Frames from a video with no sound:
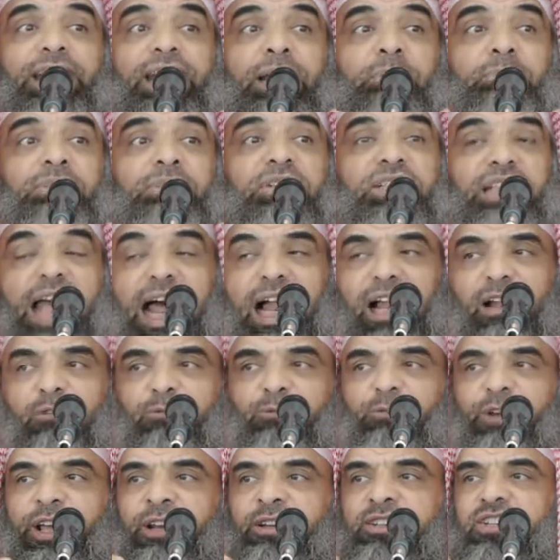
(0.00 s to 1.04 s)

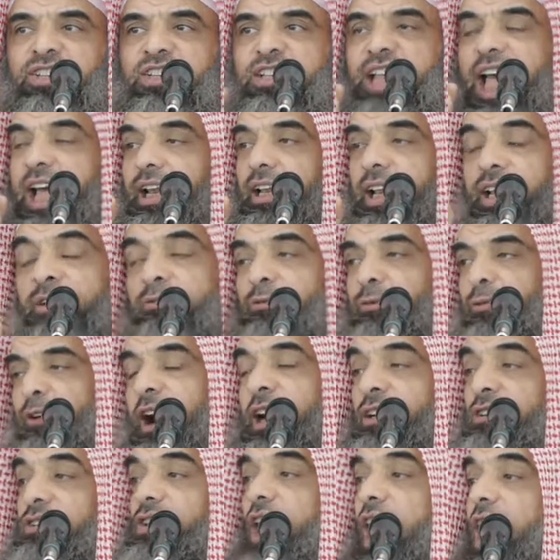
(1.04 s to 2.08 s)
himself instead in
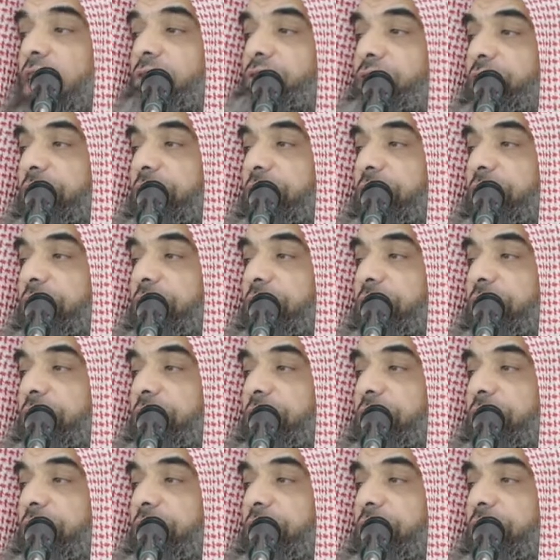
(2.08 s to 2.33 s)
front of